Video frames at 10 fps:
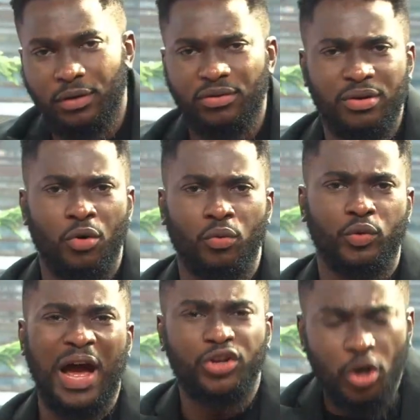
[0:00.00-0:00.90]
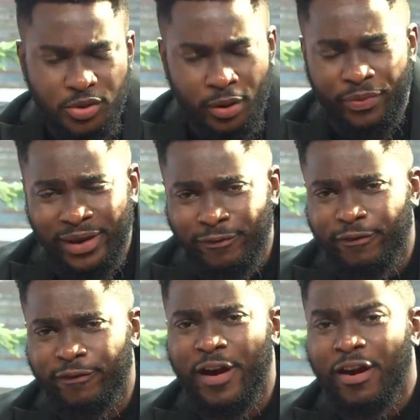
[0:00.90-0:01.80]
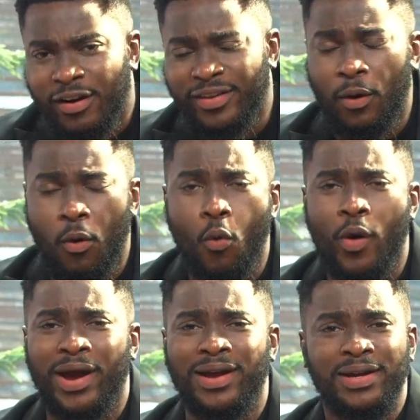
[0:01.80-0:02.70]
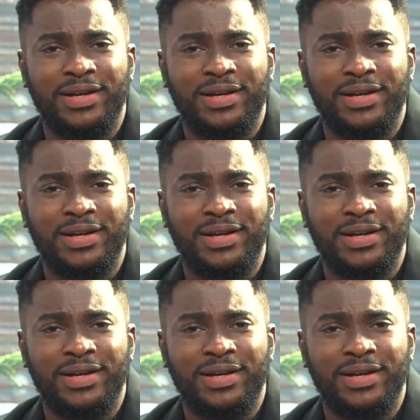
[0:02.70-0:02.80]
Adopt something fairer than what we are